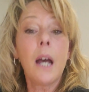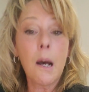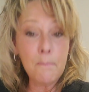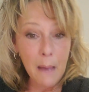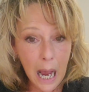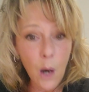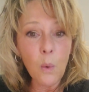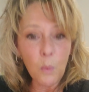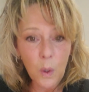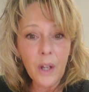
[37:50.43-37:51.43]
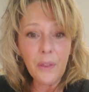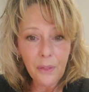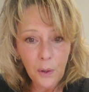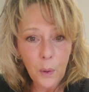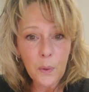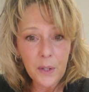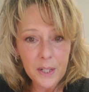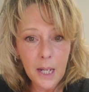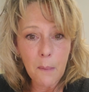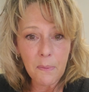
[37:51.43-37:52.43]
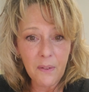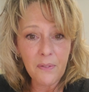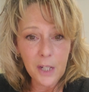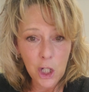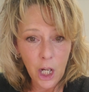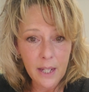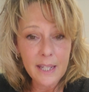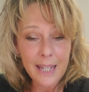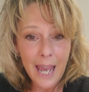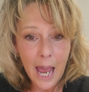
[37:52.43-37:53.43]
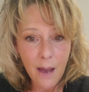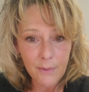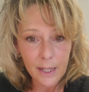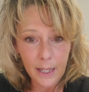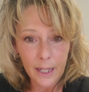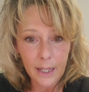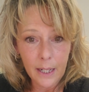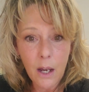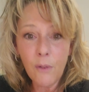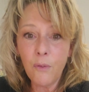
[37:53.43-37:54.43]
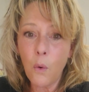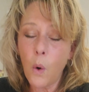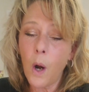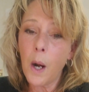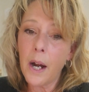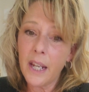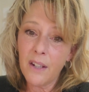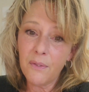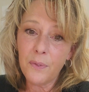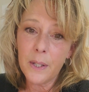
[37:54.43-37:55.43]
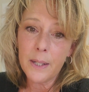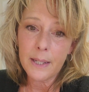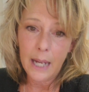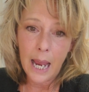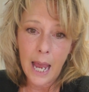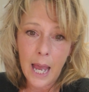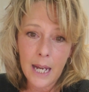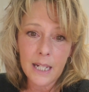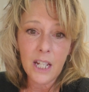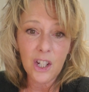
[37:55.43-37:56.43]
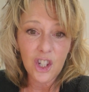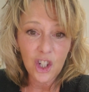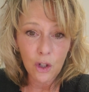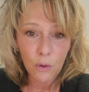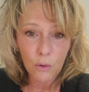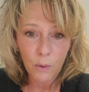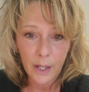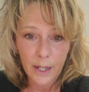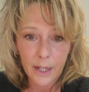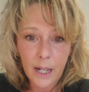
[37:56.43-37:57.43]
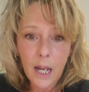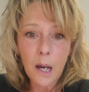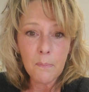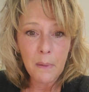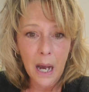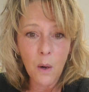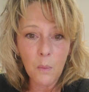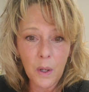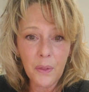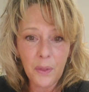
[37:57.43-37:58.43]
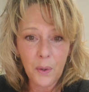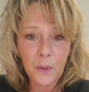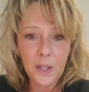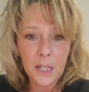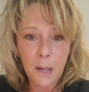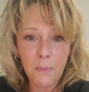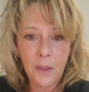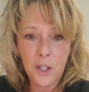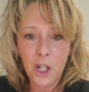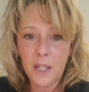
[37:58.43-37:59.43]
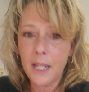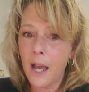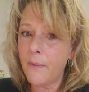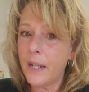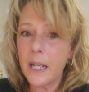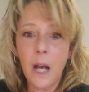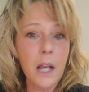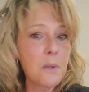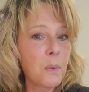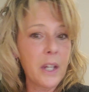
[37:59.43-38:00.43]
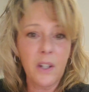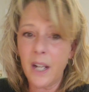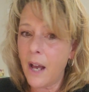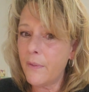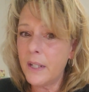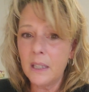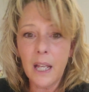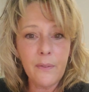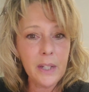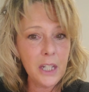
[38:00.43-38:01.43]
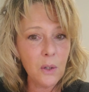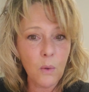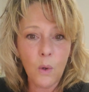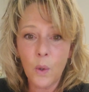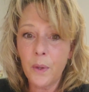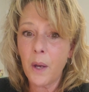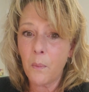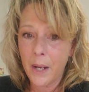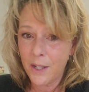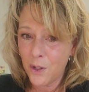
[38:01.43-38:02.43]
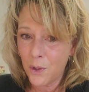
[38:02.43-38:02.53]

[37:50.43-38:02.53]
About 1/3 the depth of the chest cavity. For infants and children, about 1/3 the depth of the chest cavity. Guys, we could have an 11-year-old that weighs